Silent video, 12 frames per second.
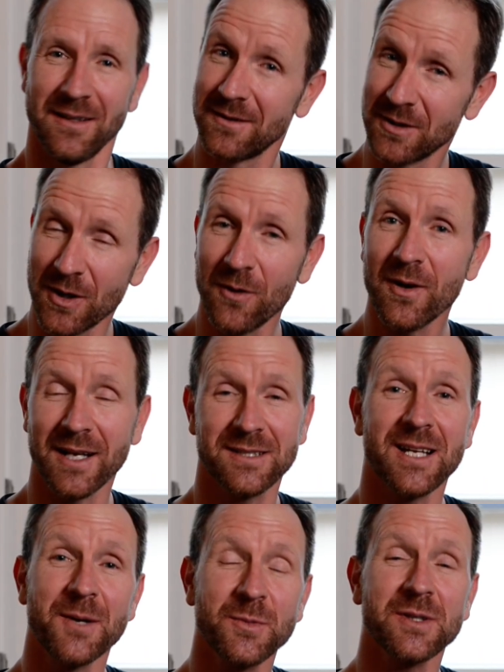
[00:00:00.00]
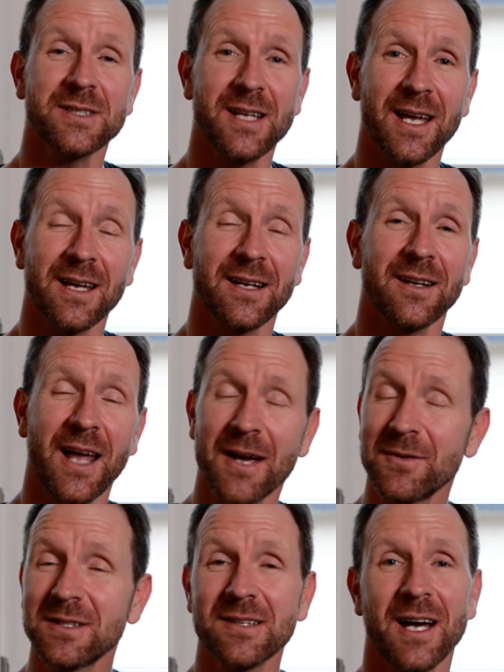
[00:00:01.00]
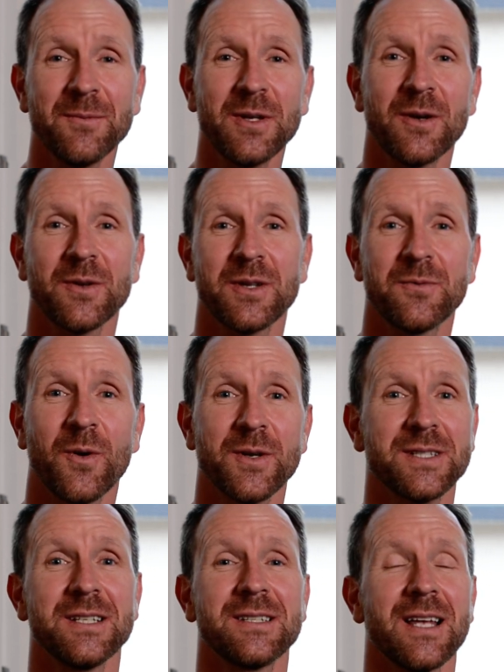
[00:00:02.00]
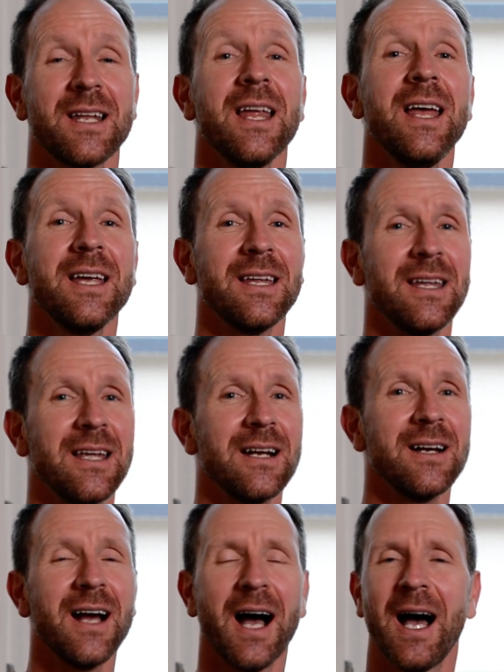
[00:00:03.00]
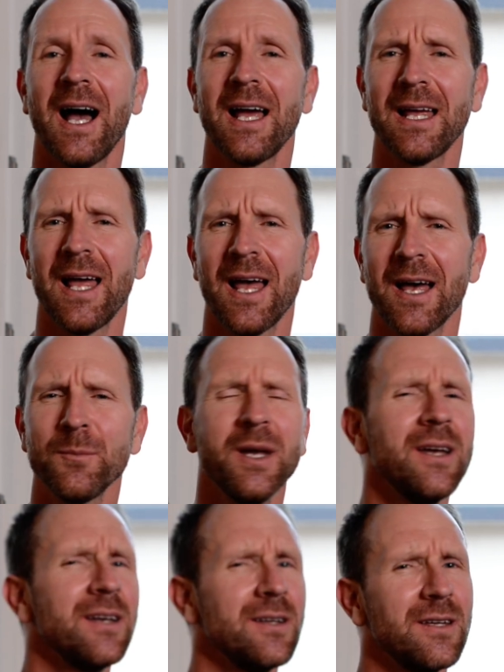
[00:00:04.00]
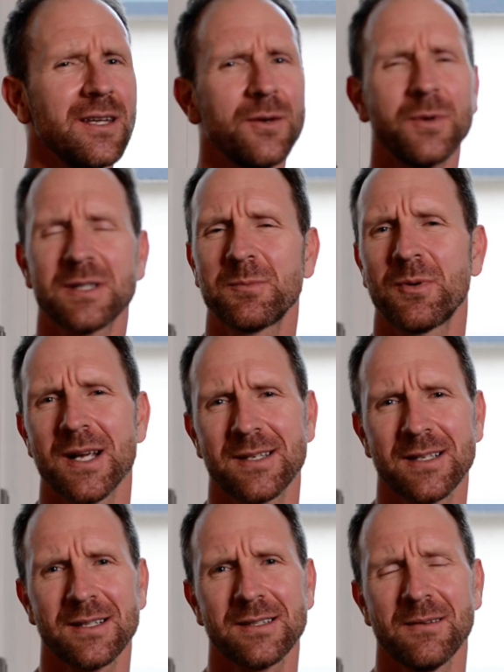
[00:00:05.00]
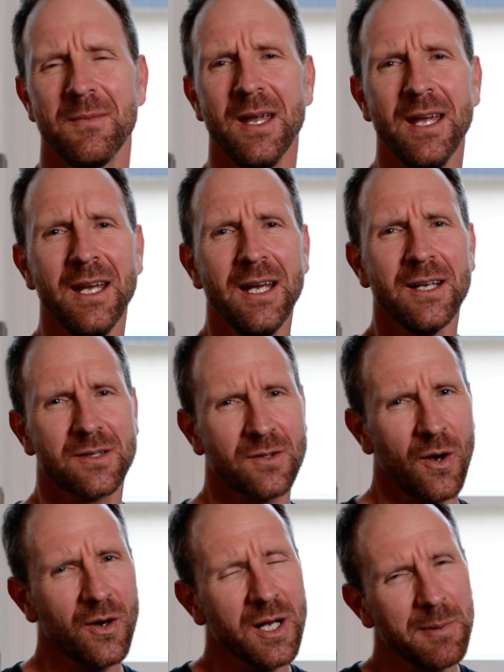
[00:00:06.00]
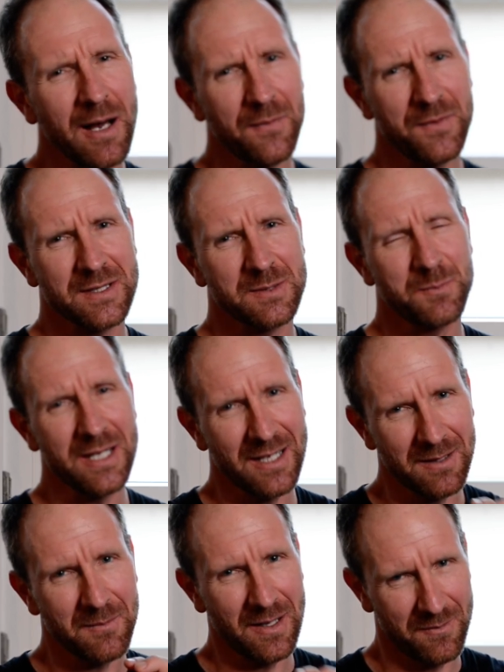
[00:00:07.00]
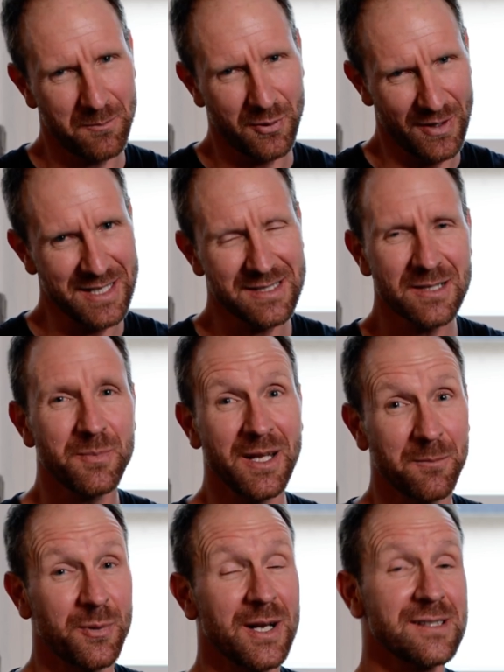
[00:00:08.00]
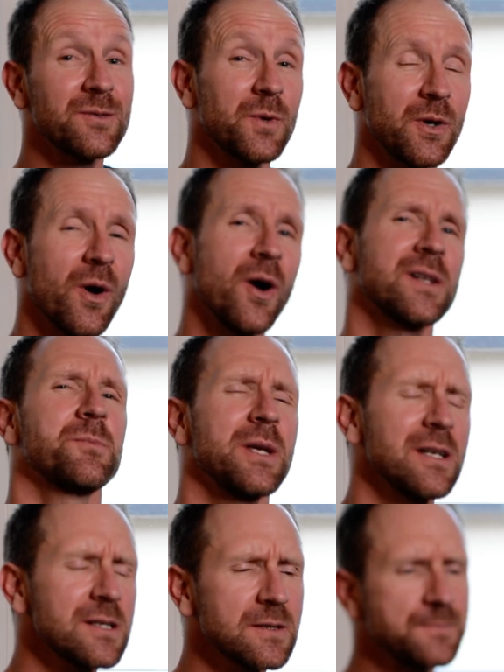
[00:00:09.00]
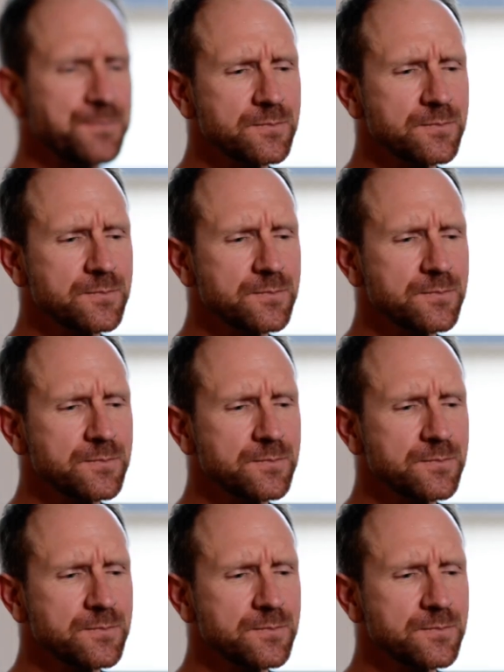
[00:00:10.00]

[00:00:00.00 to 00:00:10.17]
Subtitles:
Like Samuel said, every time he heard the voice, he said, "Here I am." He was present. So talk about this being present where God speaks.